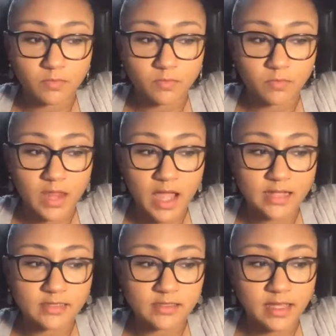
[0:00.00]

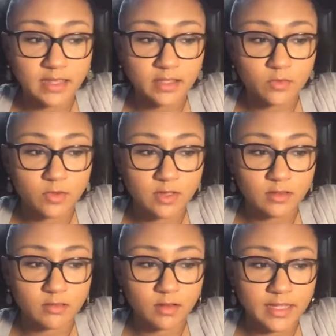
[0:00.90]
Not saying that you
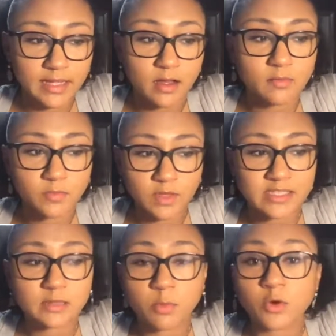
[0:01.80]
need like
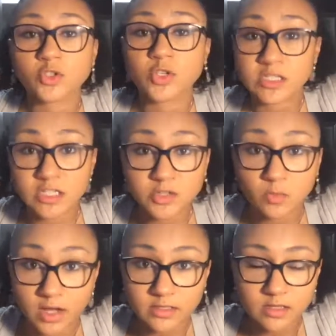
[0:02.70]
support
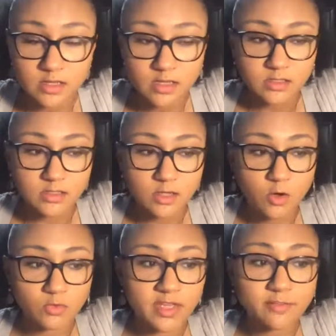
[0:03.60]
transition-wise.
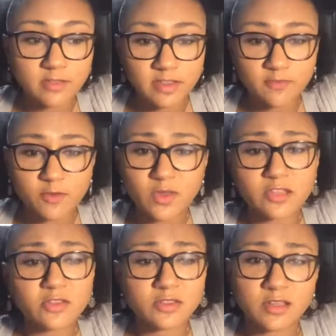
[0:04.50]
So definitely, if you're
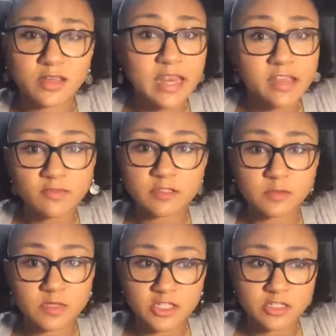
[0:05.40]
interested in any of these
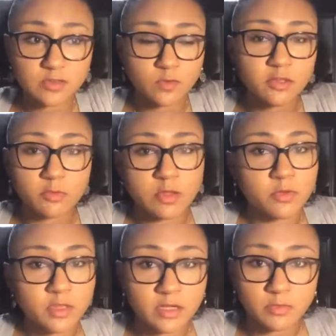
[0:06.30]
positions, whether it be
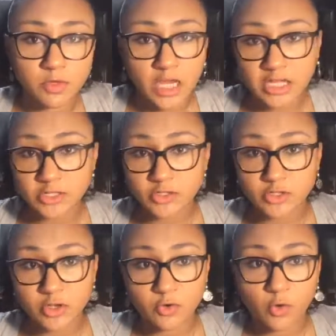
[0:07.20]
within communication
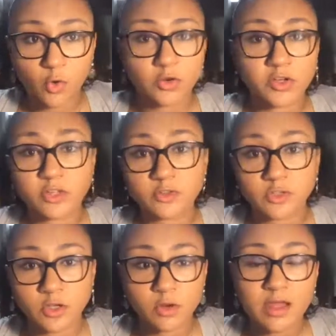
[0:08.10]
zone or another
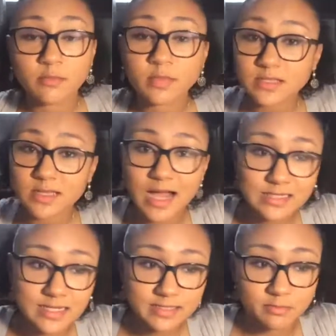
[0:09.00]
zone, please
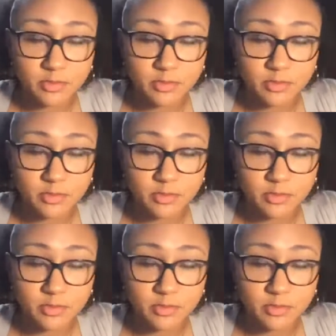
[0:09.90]
contact the